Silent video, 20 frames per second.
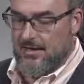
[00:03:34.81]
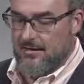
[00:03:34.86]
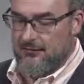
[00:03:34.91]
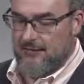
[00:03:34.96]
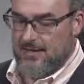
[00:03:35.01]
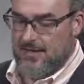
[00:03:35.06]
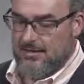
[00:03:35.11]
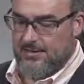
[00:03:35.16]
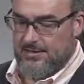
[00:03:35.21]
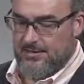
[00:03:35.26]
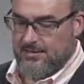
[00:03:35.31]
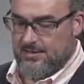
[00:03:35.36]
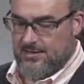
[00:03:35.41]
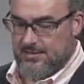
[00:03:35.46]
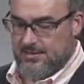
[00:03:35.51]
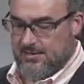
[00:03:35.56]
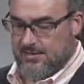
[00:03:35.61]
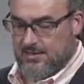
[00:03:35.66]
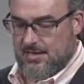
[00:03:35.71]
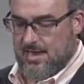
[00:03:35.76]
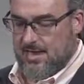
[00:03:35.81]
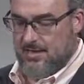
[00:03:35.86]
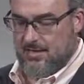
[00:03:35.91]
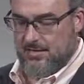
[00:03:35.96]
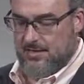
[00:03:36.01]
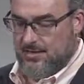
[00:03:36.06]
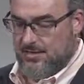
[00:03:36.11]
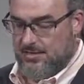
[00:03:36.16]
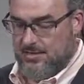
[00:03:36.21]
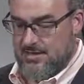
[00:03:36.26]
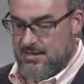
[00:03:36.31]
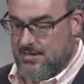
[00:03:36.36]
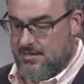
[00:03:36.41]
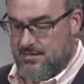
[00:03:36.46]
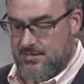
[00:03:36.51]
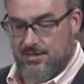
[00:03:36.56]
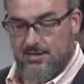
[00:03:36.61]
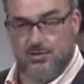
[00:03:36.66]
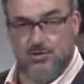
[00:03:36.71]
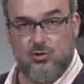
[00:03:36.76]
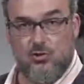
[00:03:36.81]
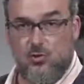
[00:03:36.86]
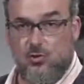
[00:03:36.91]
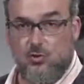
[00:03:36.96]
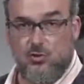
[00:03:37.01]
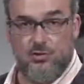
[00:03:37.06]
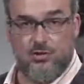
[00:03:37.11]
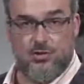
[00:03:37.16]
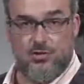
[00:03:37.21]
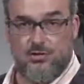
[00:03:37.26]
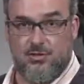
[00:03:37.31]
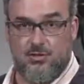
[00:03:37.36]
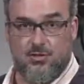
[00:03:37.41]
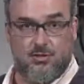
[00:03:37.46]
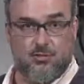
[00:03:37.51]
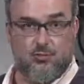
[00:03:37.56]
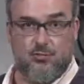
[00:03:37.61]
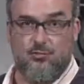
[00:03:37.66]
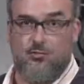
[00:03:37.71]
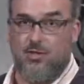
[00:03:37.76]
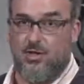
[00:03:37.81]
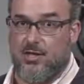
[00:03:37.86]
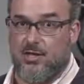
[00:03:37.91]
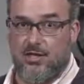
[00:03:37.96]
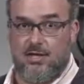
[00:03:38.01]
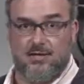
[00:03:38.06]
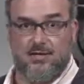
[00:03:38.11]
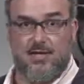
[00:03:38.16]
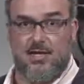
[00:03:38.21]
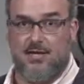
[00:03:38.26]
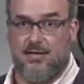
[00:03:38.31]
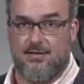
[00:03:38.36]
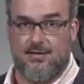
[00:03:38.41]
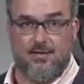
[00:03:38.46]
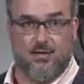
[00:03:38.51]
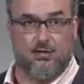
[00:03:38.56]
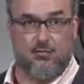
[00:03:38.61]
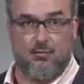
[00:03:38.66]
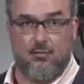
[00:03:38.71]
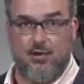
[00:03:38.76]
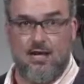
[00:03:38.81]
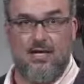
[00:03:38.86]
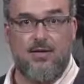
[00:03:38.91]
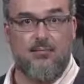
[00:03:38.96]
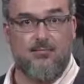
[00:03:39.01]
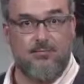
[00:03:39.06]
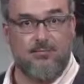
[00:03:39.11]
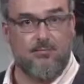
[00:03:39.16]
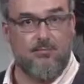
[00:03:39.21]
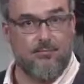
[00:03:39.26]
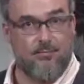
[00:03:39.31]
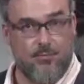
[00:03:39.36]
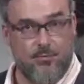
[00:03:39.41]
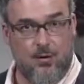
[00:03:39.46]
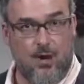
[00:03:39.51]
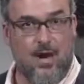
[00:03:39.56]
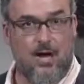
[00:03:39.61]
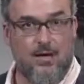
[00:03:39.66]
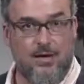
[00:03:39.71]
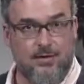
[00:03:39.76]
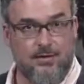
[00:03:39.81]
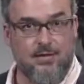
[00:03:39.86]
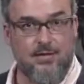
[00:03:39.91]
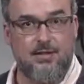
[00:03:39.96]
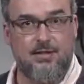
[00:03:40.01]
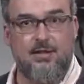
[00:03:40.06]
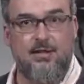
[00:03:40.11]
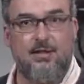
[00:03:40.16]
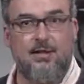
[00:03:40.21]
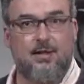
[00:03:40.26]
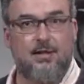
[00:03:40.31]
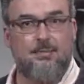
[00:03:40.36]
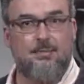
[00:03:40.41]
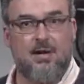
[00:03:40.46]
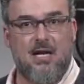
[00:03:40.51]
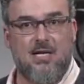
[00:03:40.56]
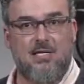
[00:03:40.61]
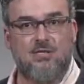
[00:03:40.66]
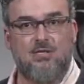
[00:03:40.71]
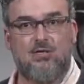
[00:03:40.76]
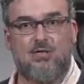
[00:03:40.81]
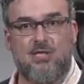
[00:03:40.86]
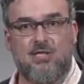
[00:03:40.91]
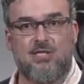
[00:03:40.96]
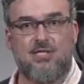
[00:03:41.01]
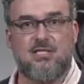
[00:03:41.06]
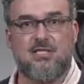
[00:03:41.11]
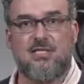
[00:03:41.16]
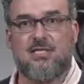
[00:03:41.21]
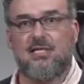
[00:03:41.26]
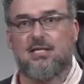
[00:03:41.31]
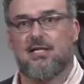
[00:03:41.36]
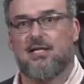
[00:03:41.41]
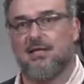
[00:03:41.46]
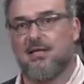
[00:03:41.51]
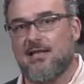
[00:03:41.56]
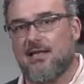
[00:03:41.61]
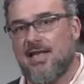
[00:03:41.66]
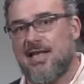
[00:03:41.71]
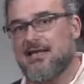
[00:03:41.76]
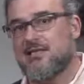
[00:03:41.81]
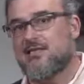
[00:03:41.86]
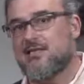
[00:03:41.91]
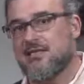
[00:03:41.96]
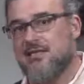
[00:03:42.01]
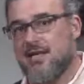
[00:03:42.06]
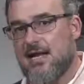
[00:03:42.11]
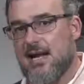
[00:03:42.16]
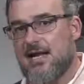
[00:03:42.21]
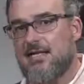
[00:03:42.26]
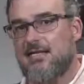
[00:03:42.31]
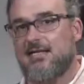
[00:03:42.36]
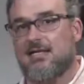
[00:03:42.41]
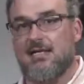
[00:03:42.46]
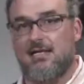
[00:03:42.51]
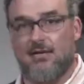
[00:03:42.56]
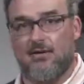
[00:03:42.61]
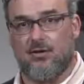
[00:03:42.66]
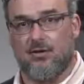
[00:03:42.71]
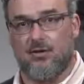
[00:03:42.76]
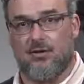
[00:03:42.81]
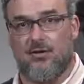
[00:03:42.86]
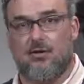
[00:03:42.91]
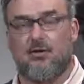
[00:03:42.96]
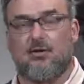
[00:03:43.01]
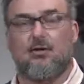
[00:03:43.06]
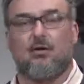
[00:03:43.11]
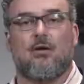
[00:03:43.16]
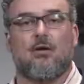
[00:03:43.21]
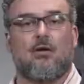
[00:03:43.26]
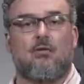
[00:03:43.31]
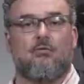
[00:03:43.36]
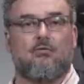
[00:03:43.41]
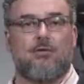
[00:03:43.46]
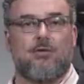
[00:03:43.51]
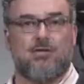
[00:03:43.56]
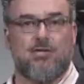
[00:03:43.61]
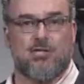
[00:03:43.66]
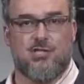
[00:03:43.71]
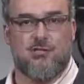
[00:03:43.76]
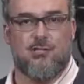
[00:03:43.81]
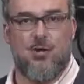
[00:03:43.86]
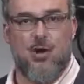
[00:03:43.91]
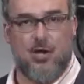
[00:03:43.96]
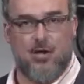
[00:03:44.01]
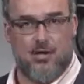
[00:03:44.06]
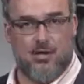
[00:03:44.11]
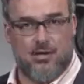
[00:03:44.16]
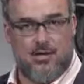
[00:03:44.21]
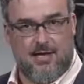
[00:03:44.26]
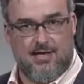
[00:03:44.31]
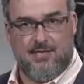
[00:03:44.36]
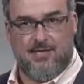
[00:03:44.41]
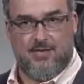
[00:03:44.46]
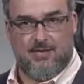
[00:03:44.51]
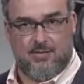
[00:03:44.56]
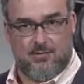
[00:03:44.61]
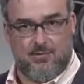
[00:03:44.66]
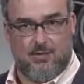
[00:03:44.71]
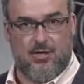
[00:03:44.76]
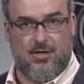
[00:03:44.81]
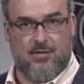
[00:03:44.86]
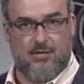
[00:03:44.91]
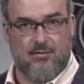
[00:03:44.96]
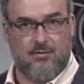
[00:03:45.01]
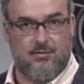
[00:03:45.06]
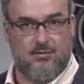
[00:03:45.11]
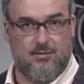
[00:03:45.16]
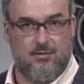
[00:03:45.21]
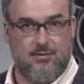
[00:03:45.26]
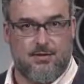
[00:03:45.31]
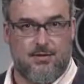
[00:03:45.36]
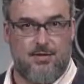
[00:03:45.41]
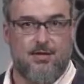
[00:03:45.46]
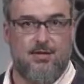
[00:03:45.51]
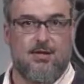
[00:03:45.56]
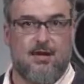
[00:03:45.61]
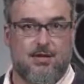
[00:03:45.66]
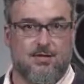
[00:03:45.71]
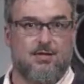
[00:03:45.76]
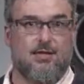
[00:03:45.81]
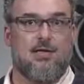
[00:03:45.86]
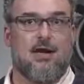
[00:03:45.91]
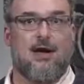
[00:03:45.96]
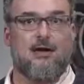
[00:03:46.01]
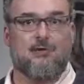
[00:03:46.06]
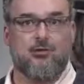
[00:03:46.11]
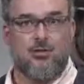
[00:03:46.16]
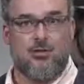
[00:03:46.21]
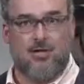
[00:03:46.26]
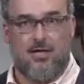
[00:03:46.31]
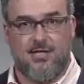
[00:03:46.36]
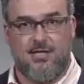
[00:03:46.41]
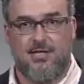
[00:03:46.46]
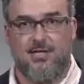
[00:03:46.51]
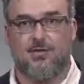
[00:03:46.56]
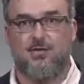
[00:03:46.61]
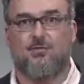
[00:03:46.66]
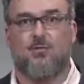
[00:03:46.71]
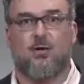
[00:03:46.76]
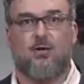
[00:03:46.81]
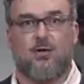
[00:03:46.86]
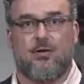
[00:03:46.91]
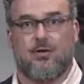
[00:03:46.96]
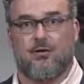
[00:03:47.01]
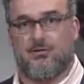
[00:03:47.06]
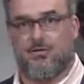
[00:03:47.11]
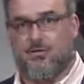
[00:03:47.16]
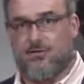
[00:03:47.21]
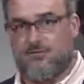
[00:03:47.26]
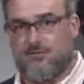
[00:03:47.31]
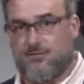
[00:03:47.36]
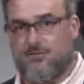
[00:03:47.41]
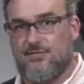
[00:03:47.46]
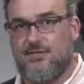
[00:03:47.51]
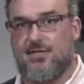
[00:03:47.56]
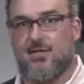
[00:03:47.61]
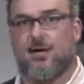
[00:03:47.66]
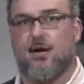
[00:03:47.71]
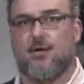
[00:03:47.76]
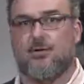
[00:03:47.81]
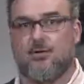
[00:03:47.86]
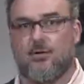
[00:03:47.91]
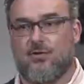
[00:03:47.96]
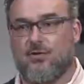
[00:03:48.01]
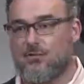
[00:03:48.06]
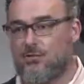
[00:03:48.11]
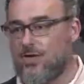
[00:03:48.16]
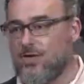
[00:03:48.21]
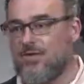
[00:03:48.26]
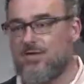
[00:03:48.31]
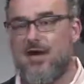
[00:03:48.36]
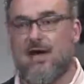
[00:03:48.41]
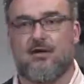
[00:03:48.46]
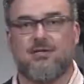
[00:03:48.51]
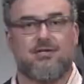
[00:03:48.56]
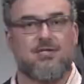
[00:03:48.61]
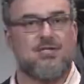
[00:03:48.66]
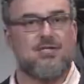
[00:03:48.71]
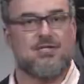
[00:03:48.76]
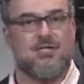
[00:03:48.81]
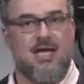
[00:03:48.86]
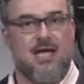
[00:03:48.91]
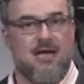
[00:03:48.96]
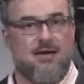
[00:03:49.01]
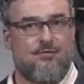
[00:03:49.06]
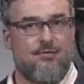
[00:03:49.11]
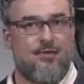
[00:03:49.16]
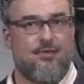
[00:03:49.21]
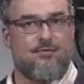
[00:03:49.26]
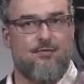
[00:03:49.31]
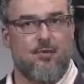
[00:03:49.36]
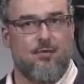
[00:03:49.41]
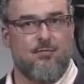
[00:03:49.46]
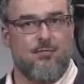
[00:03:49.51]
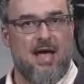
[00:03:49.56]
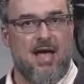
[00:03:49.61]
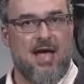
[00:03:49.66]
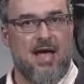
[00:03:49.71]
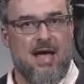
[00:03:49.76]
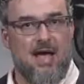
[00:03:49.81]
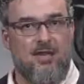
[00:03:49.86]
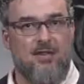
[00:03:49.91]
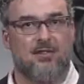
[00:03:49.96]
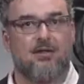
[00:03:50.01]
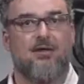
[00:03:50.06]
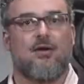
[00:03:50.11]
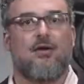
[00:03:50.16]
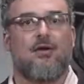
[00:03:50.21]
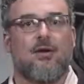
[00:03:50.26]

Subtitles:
In fact, this Catalina static cling is gorgeous. It's a great product, but it's just less than ideal for the smaller latex printers. Now, the larger latex printers, the 1500, 3000s, they have a different path,